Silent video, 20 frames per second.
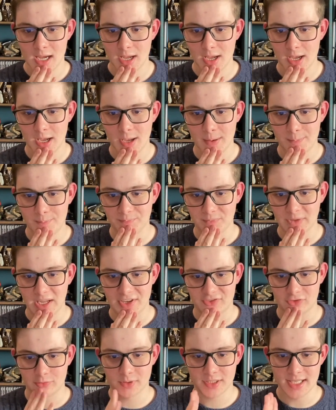Um,
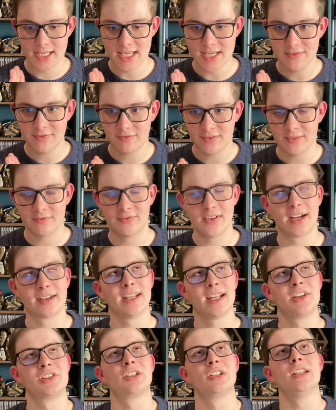that's from Keith. In fact,
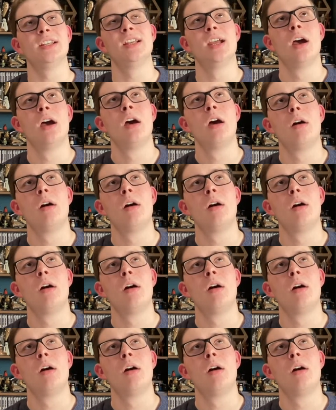actually,